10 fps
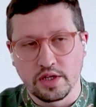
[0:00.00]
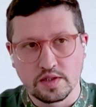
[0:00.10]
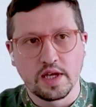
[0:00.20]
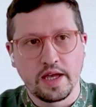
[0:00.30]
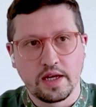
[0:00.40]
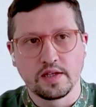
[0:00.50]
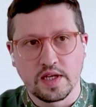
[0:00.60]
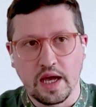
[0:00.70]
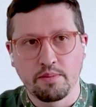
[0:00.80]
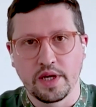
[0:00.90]
genocide
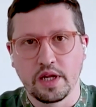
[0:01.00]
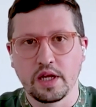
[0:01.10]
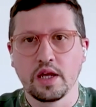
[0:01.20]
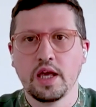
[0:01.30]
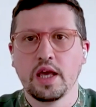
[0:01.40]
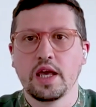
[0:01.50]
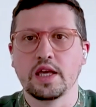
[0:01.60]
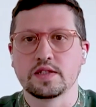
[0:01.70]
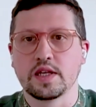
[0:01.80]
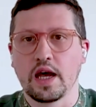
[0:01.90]
is happening
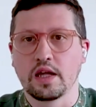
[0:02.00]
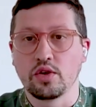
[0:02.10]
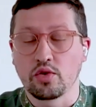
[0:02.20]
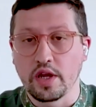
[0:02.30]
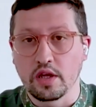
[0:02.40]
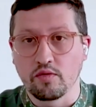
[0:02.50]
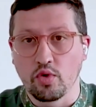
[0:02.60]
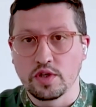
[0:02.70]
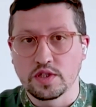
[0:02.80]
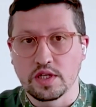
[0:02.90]
is that
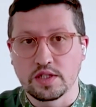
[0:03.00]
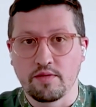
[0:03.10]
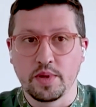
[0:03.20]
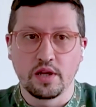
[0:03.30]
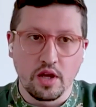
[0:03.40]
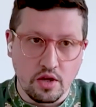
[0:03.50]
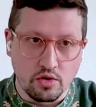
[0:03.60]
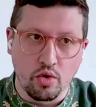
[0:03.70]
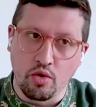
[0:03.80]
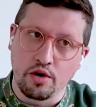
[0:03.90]
Ukrainian voices have been
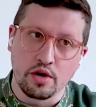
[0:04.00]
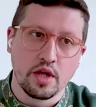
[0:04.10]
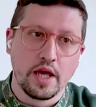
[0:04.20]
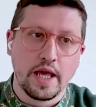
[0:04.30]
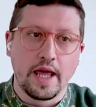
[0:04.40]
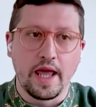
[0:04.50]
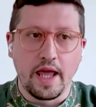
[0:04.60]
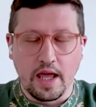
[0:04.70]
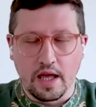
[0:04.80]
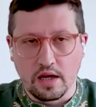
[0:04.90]
ignored
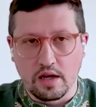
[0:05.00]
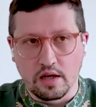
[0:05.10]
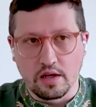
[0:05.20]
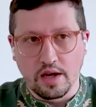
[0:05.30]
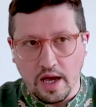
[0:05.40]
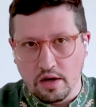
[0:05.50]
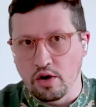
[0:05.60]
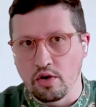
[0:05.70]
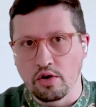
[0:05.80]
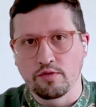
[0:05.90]
and not
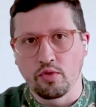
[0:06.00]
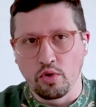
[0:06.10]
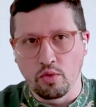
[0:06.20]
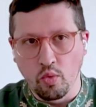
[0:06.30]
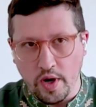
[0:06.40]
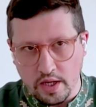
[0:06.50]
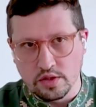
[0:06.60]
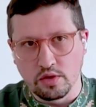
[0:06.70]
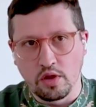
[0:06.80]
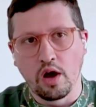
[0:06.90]
heard for
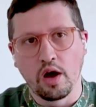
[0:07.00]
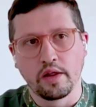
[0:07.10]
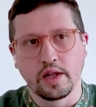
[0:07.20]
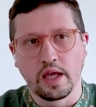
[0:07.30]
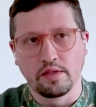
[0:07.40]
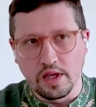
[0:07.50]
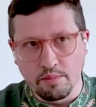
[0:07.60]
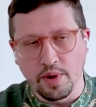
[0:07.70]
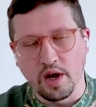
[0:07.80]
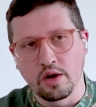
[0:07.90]
way too long, and
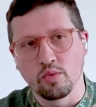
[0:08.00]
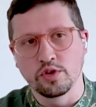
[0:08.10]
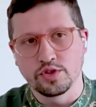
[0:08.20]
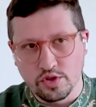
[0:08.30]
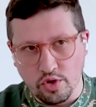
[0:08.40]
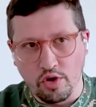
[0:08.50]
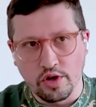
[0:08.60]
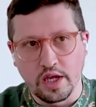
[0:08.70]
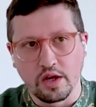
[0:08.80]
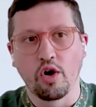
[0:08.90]
the empire was
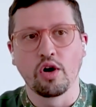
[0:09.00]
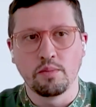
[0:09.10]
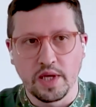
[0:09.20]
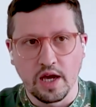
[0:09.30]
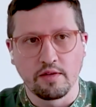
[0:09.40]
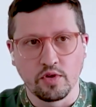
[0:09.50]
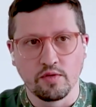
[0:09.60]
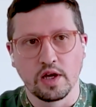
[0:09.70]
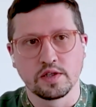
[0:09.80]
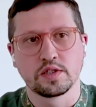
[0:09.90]
talking on
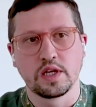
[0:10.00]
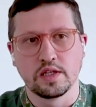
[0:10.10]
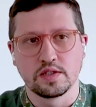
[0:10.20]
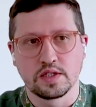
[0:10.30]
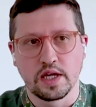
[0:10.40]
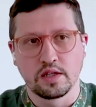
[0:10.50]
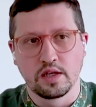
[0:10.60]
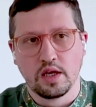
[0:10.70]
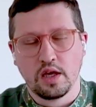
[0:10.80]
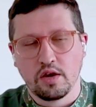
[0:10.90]
behalf of us
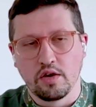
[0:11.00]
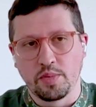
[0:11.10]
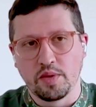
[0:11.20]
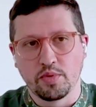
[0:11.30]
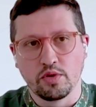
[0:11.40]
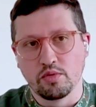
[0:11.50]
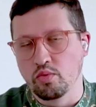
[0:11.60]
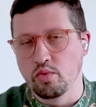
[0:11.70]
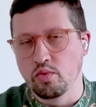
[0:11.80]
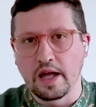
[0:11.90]
instead of people
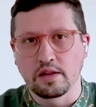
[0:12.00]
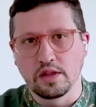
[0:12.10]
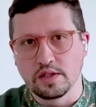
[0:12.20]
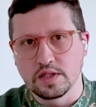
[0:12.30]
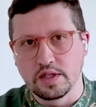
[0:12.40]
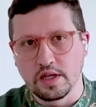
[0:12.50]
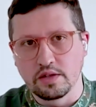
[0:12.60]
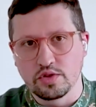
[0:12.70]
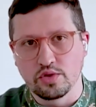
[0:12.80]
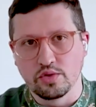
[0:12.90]
who were not
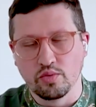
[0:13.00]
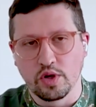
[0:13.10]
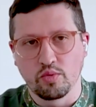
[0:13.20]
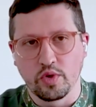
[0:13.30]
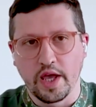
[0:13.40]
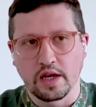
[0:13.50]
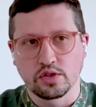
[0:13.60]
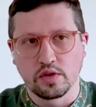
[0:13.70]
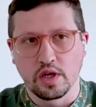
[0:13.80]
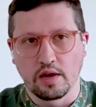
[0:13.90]
listening to what we
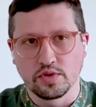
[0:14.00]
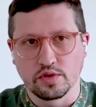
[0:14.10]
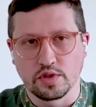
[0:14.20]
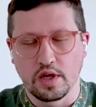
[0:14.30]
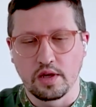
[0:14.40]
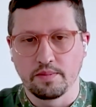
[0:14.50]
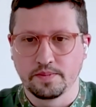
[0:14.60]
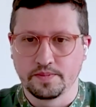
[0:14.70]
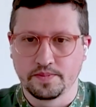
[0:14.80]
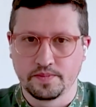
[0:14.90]
actually have to say.